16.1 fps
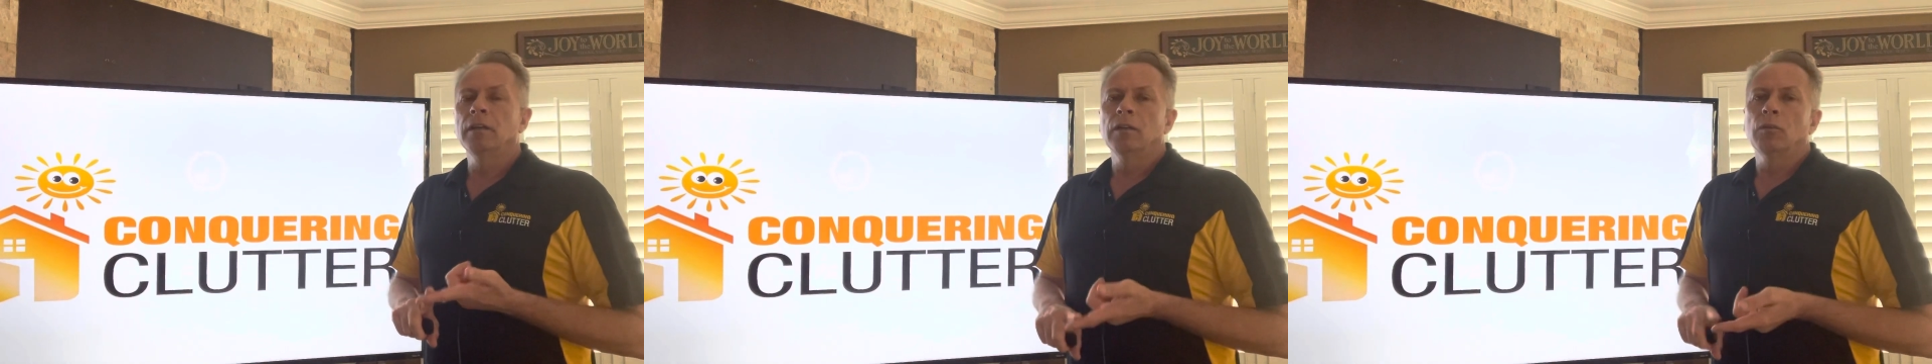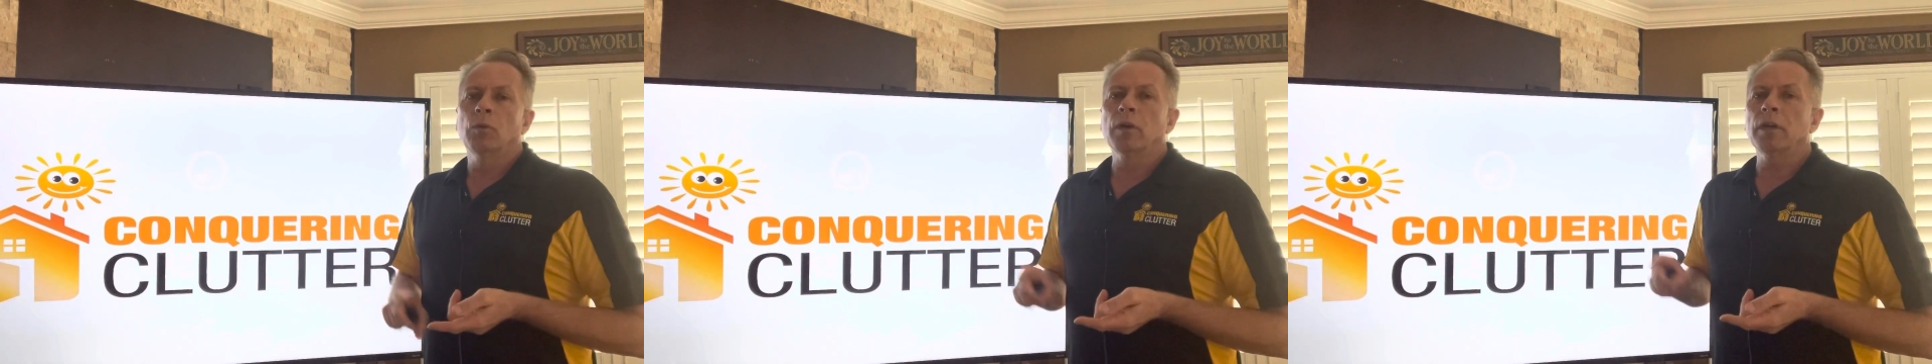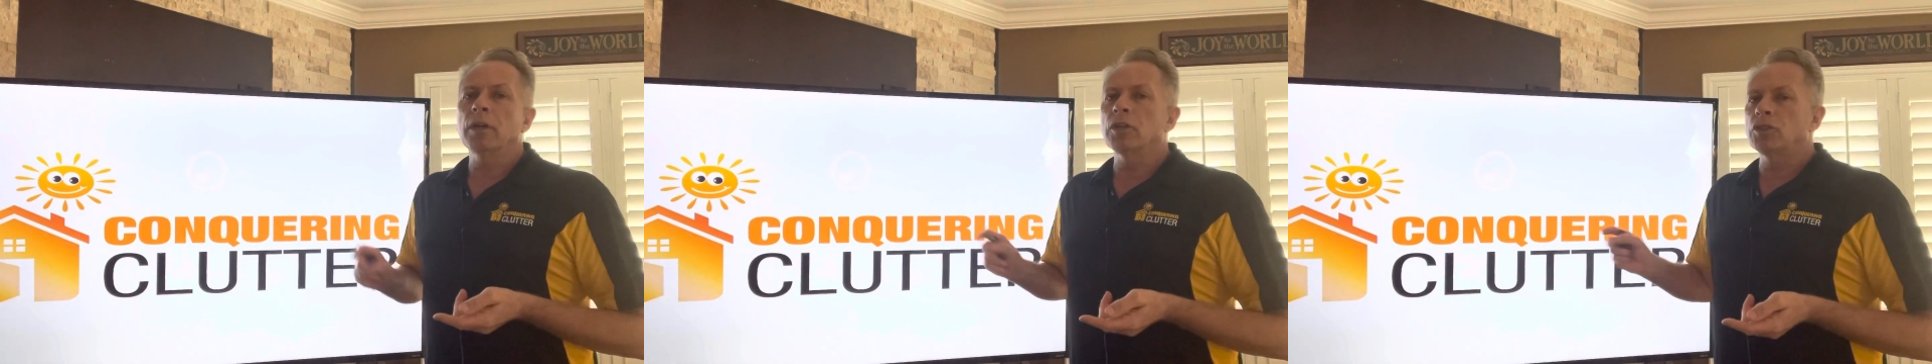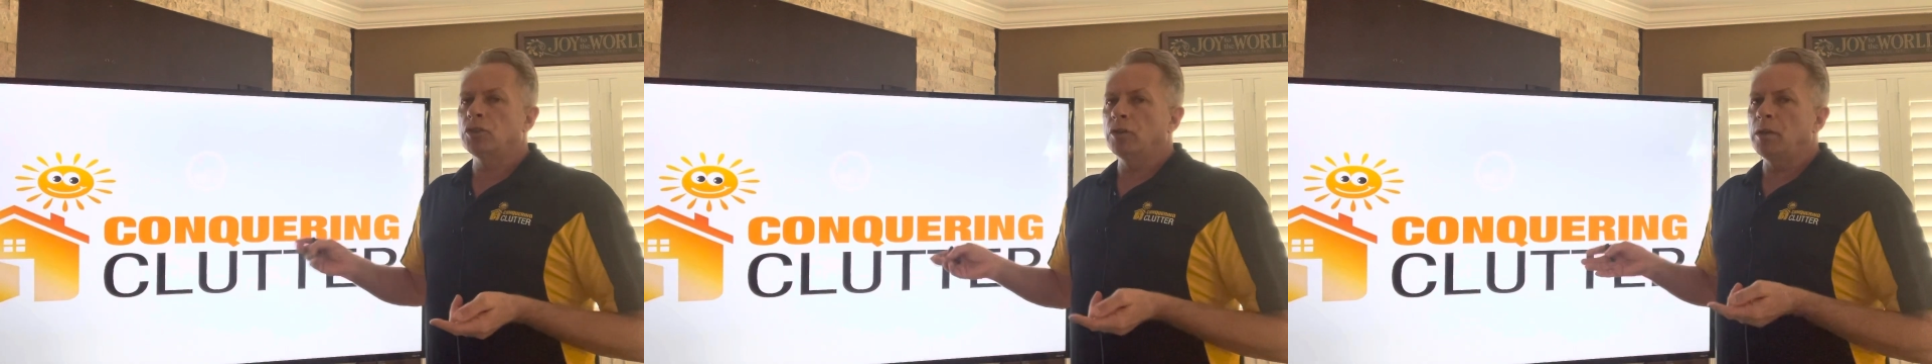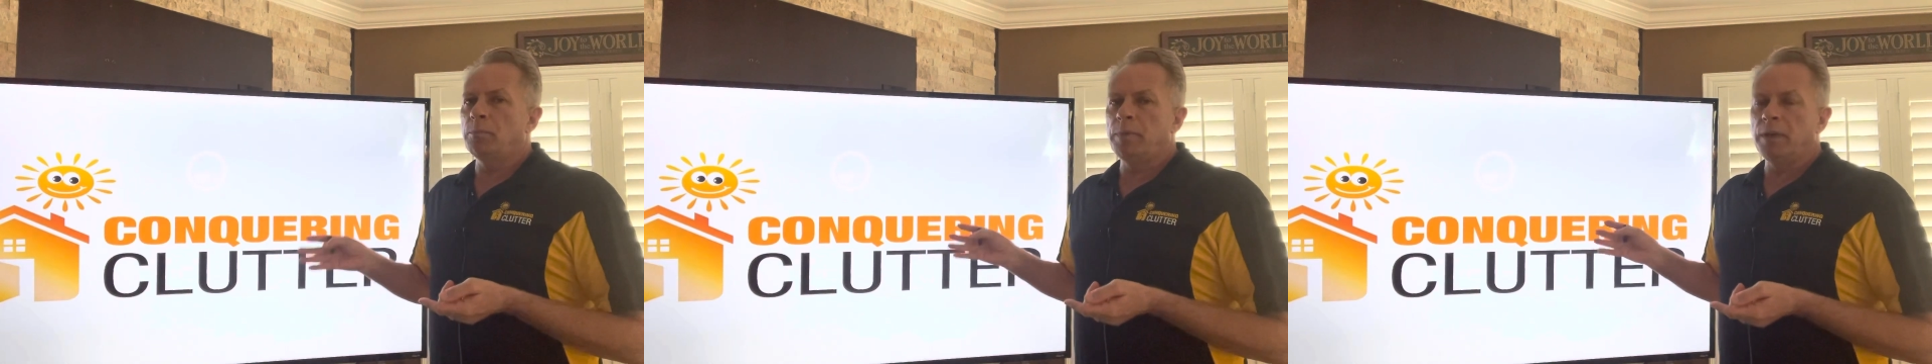We're going to
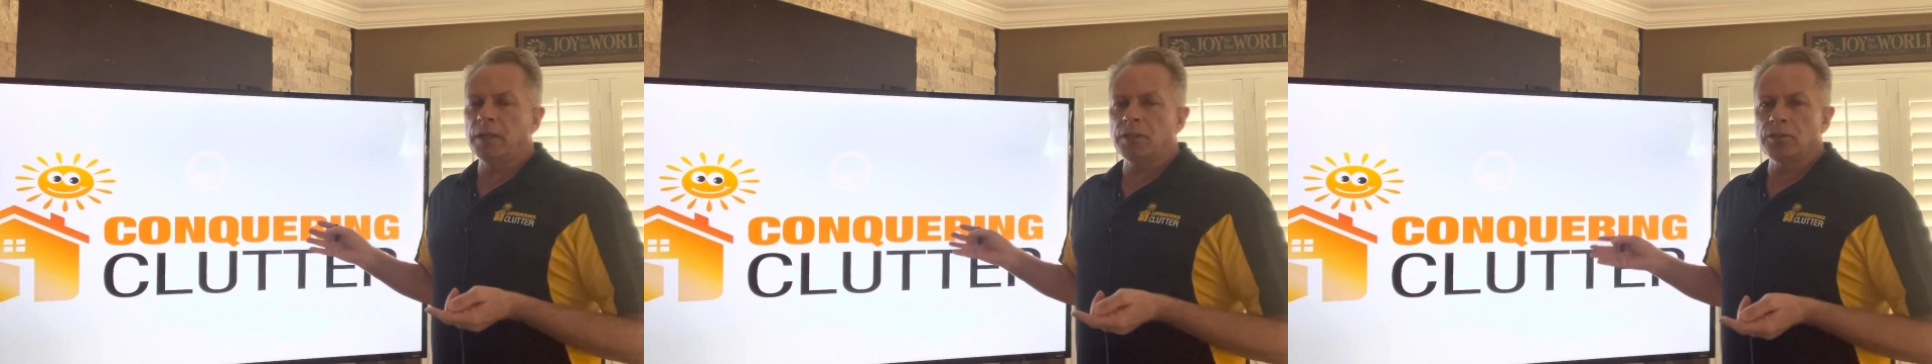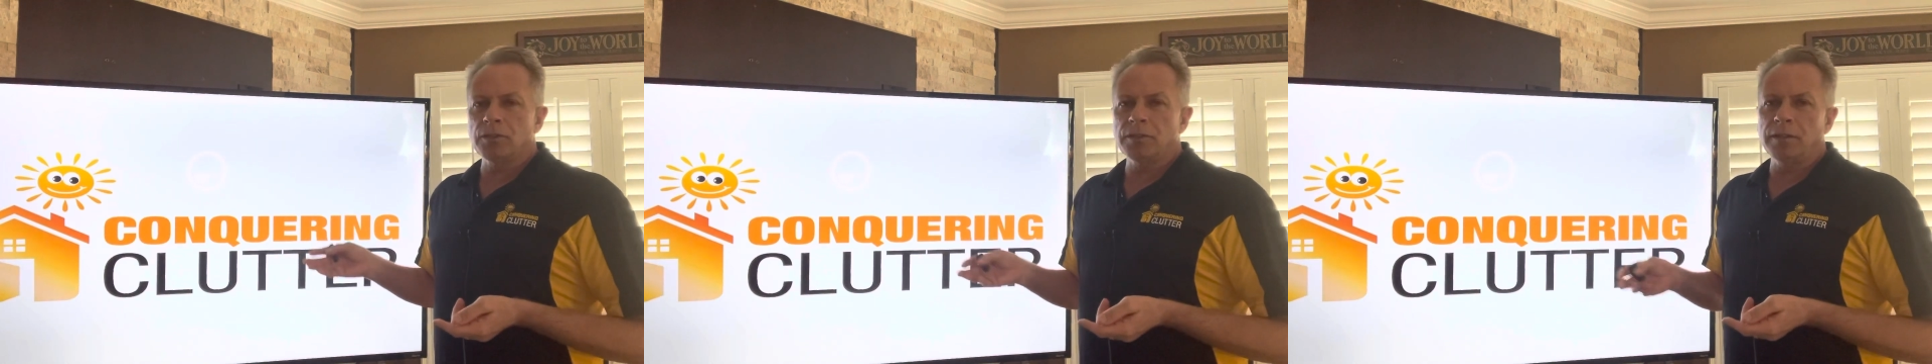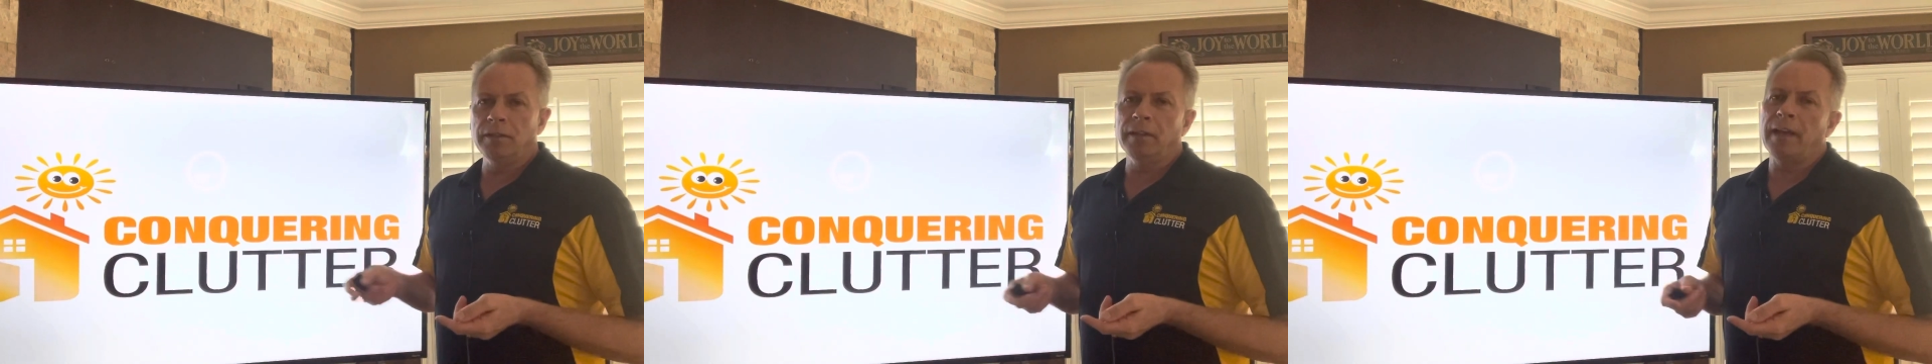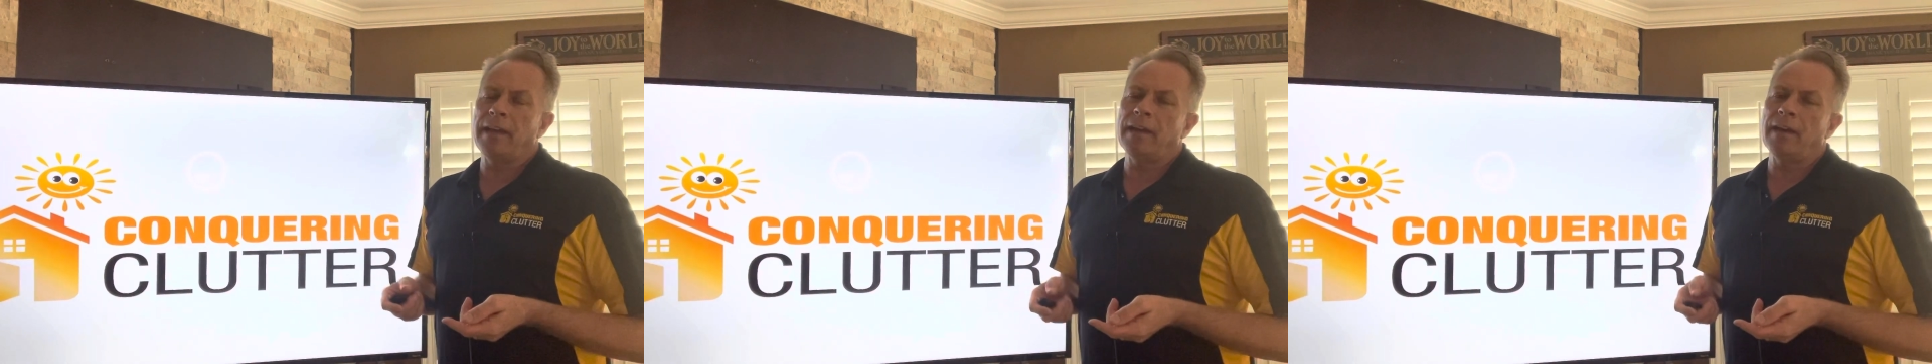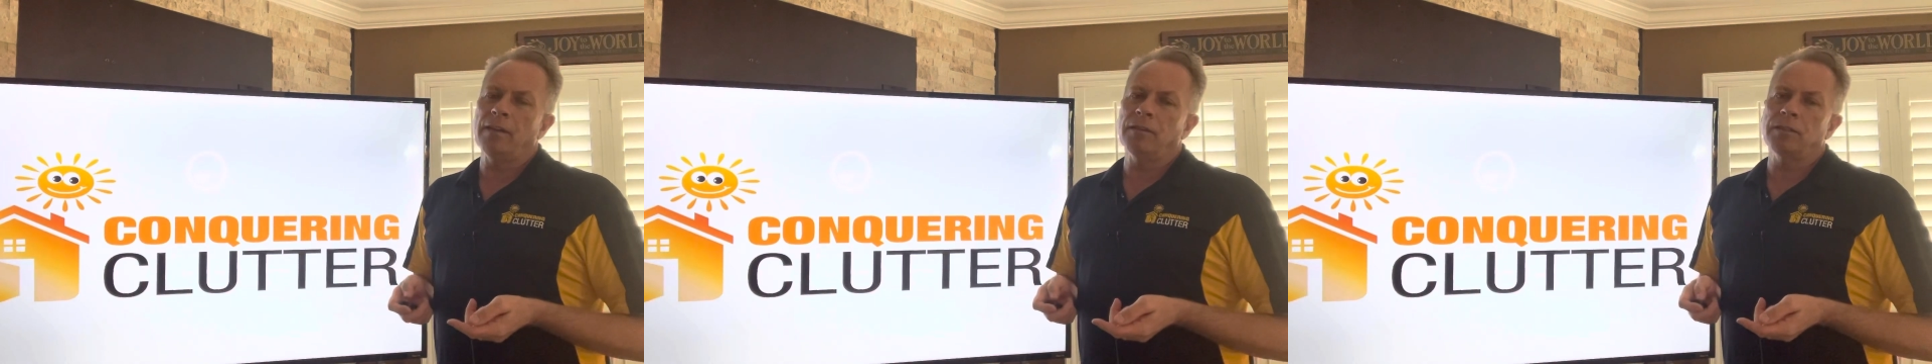show you pictures and
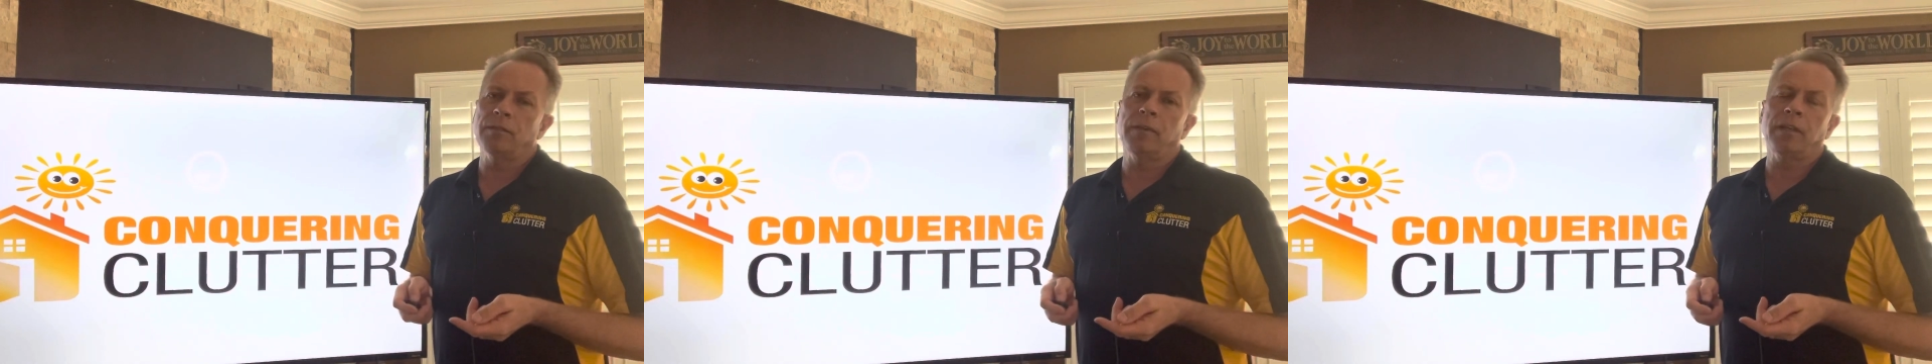layouts of